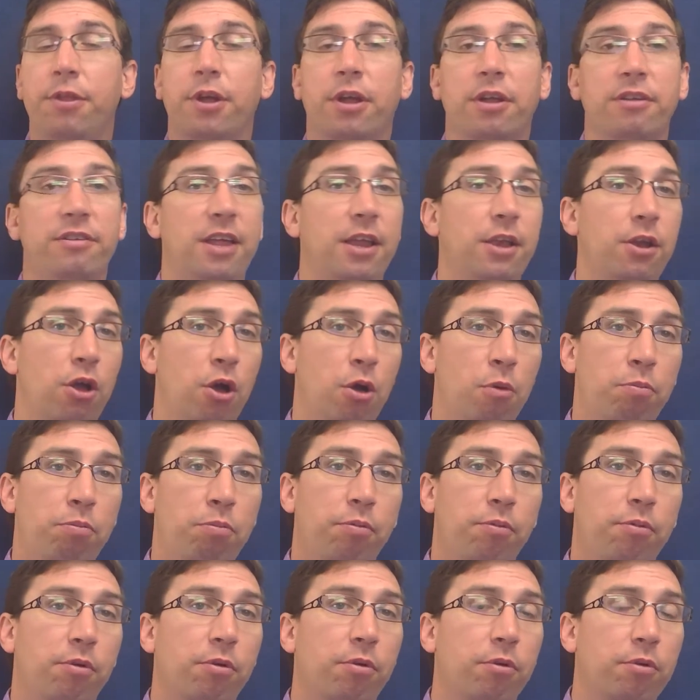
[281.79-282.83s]
They're going to say,
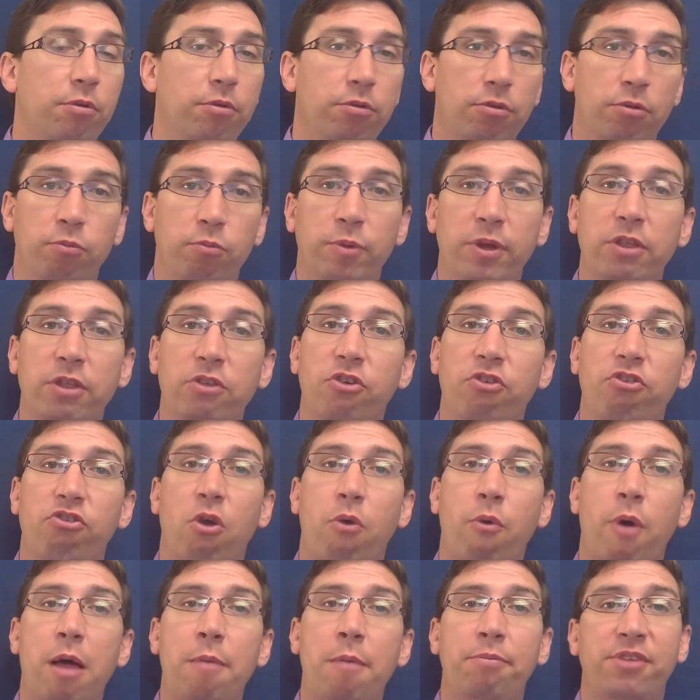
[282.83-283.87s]
nope, we just
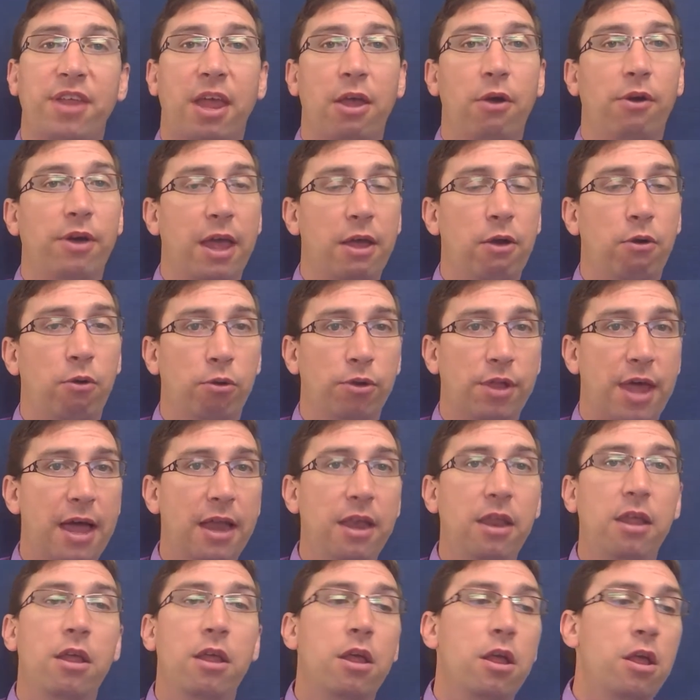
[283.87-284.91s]
show up. Say, okay, hold
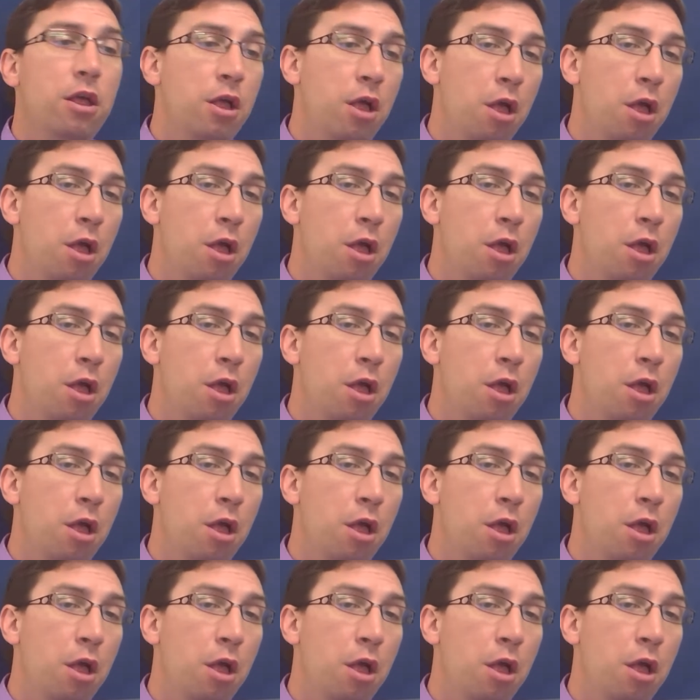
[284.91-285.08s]
on.